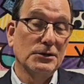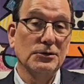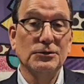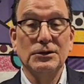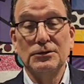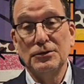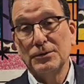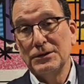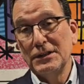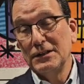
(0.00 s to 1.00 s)
Do you
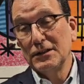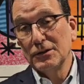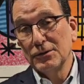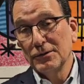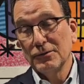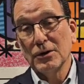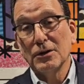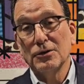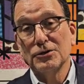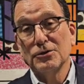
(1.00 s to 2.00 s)
do a deed in lieu of
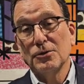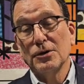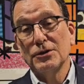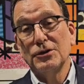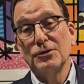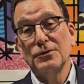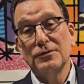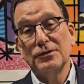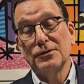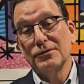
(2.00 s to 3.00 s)
foreclosure, or do
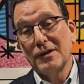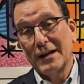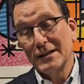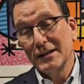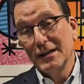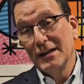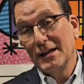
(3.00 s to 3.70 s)
you fight?